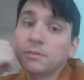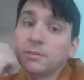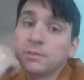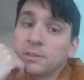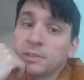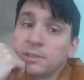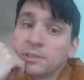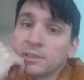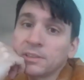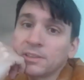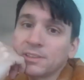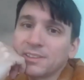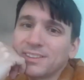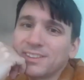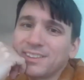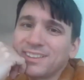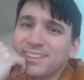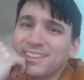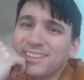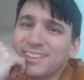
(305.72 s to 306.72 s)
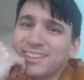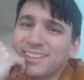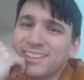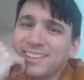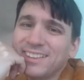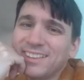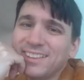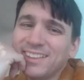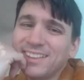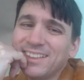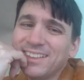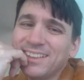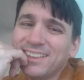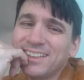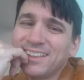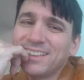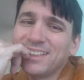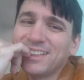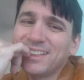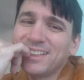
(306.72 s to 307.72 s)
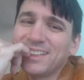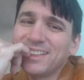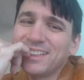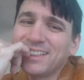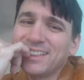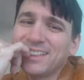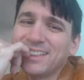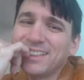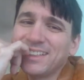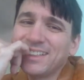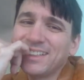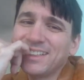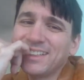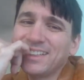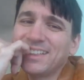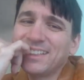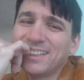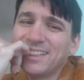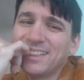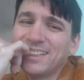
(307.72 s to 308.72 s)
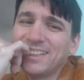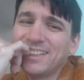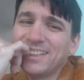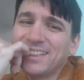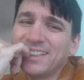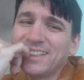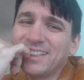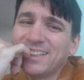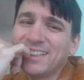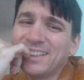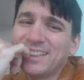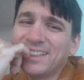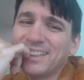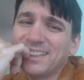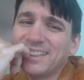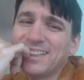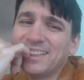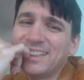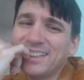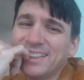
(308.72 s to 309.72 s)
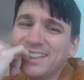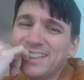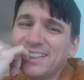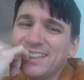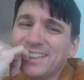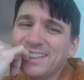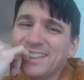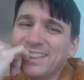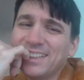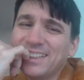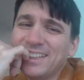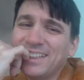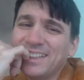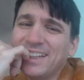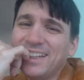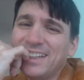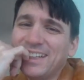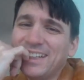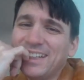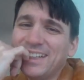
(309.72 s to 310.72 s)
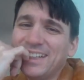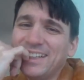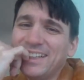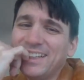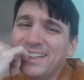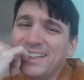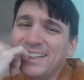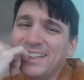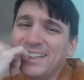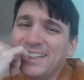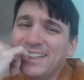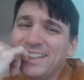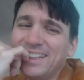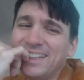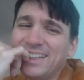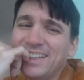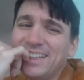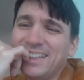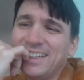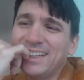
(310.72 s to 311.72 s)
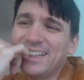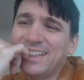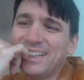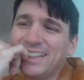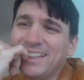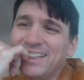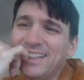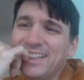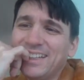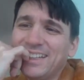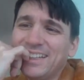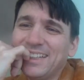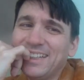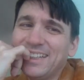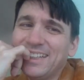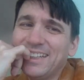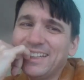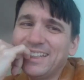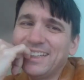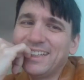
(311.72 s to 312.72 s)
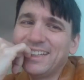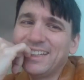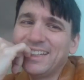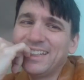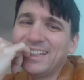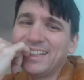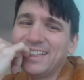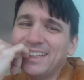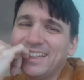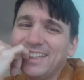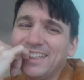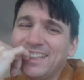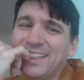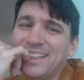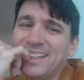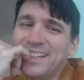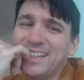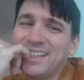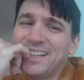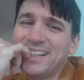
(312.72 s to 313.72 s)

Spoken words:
This person isn't speaking.